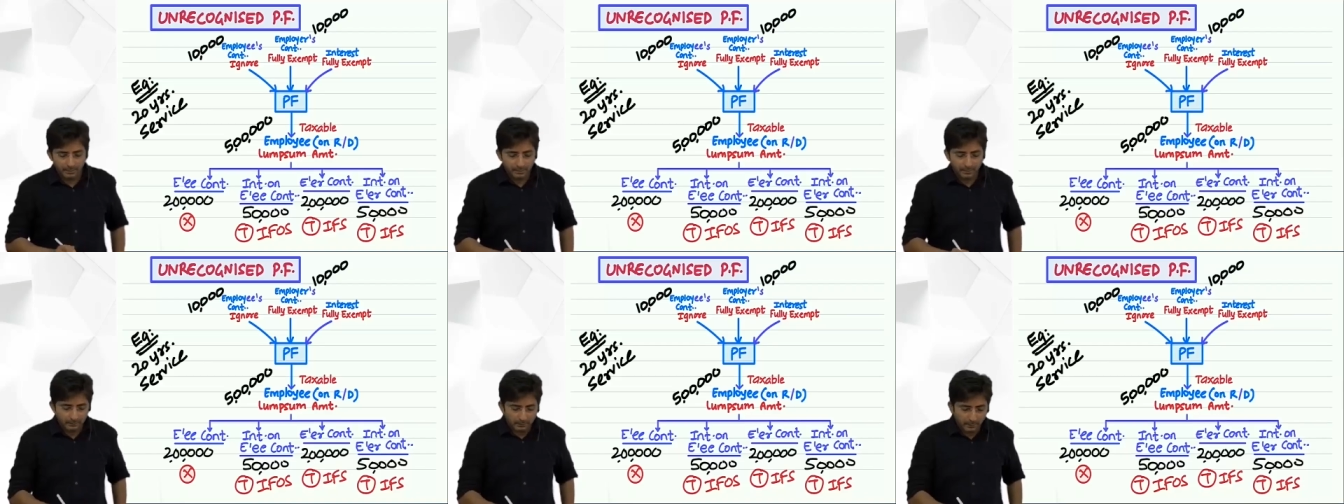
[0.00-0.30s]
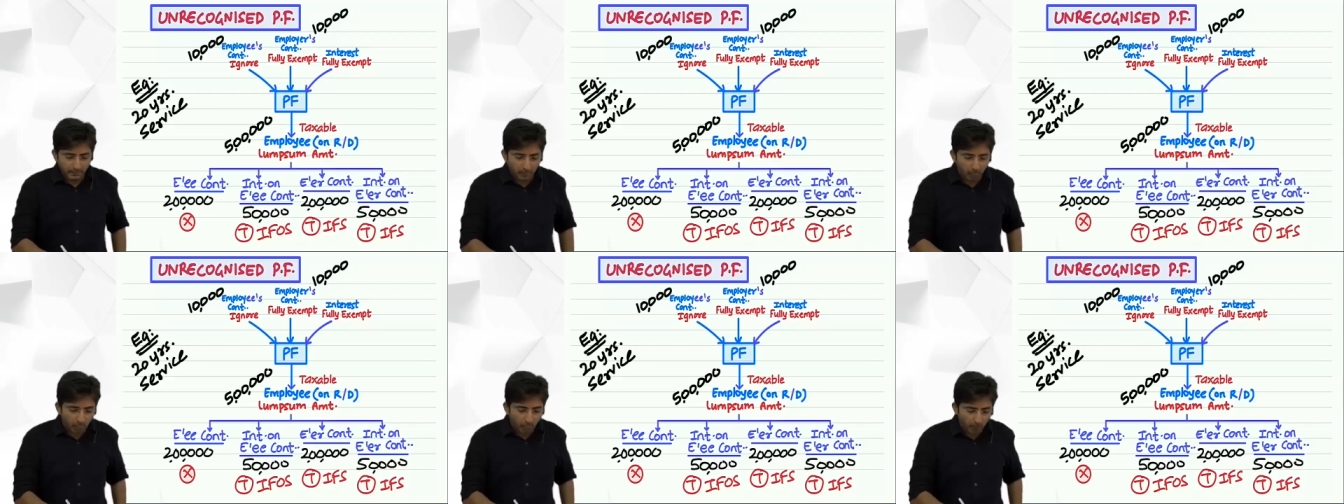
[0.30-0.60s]

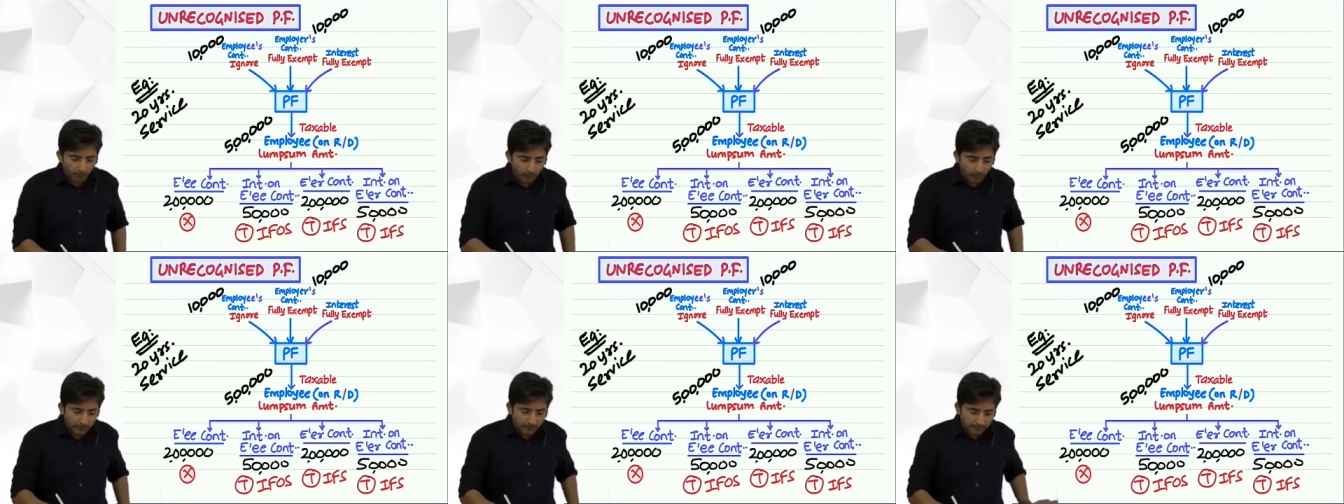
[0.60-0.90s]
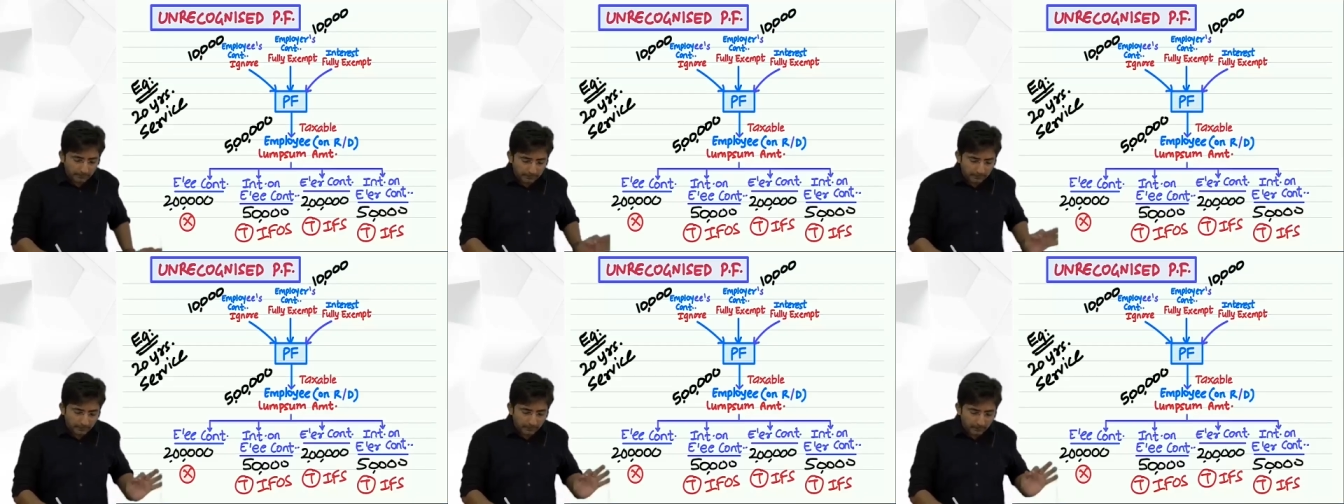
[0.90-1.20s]
The
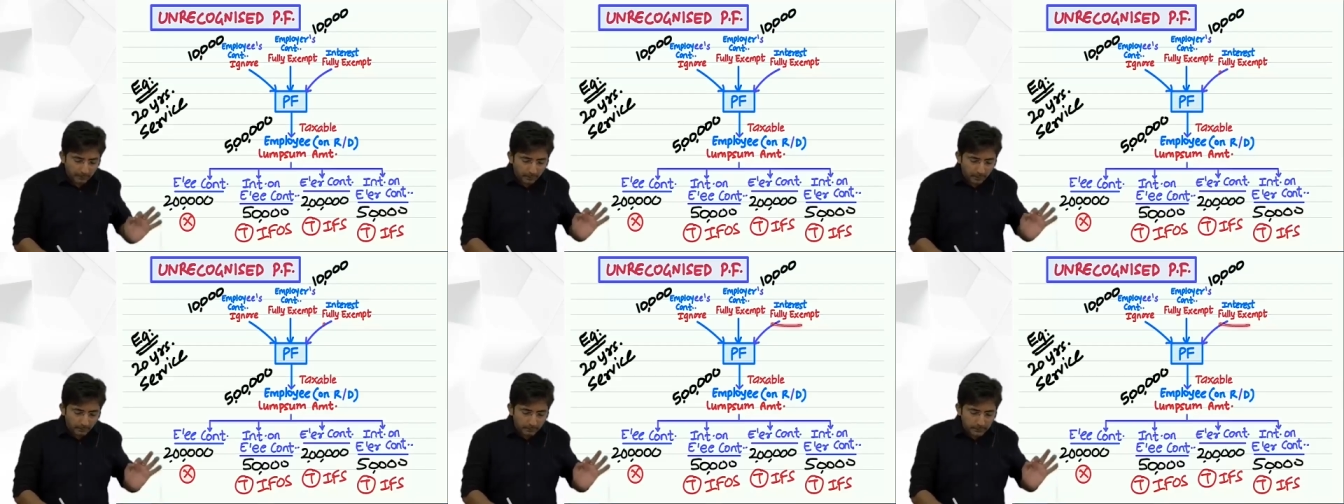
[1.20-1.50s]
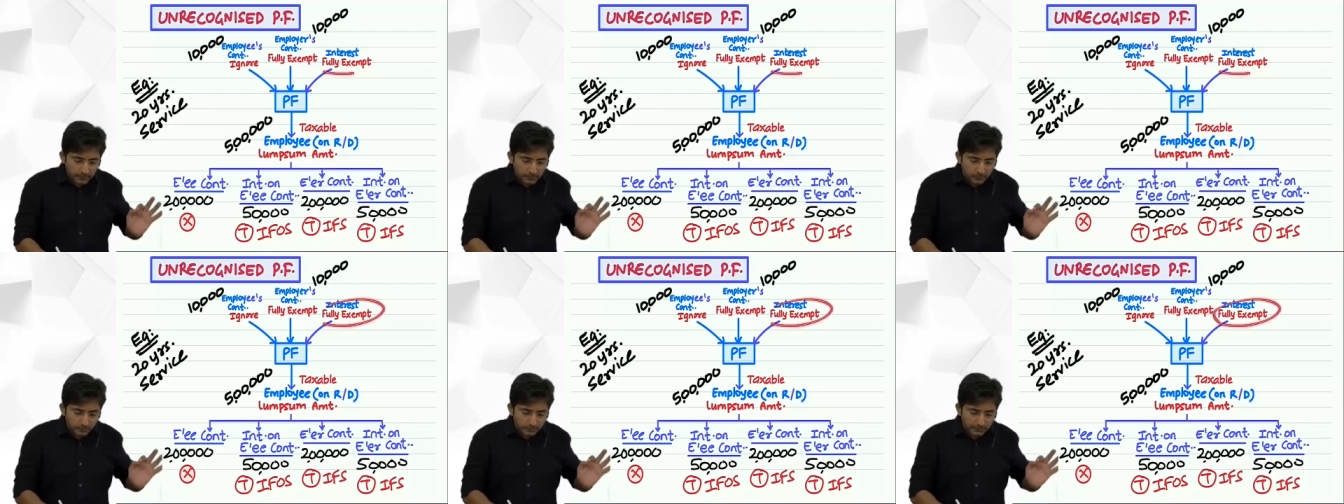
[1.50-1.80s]
proper term
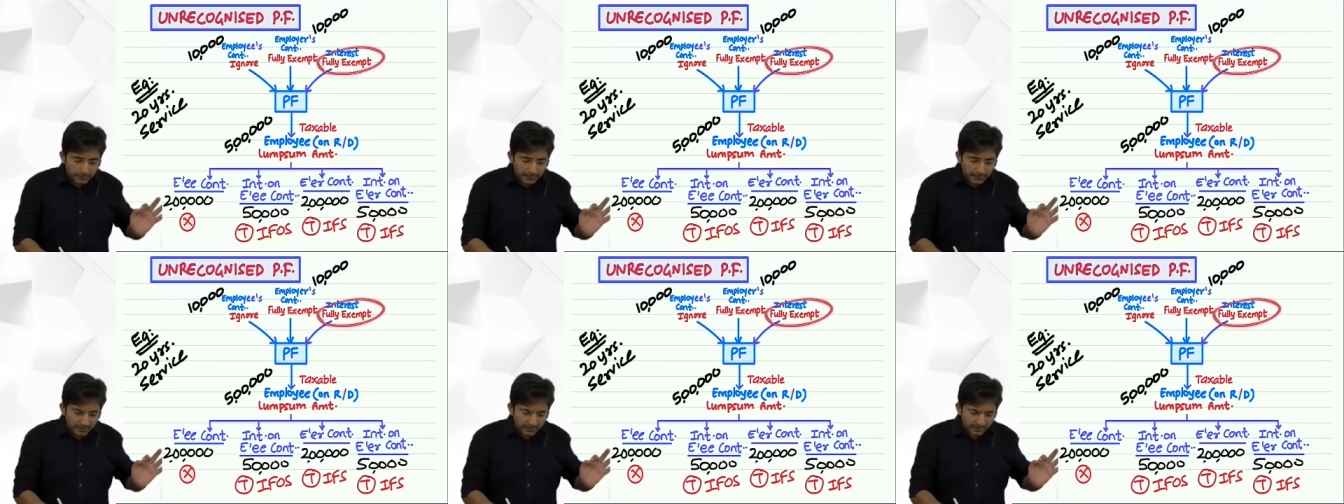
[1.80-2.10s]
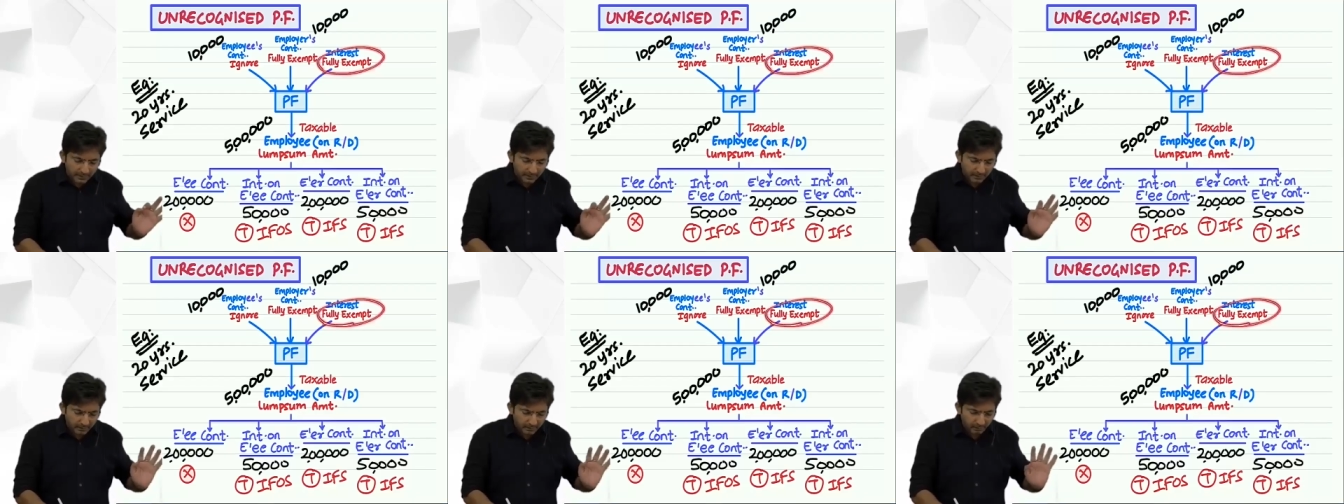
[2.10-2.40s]
is to
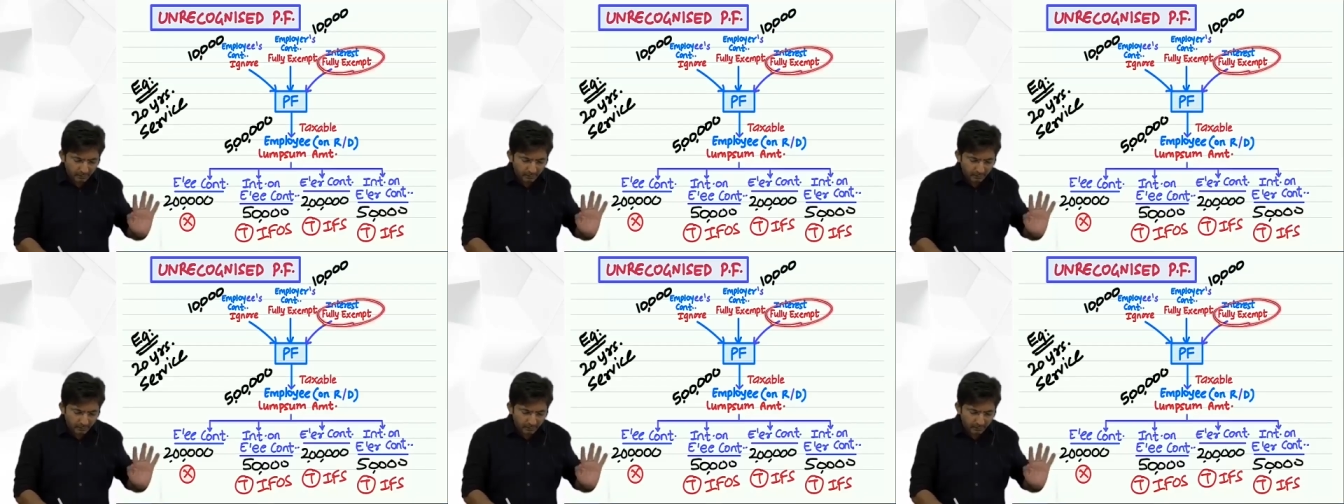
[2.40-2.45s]
say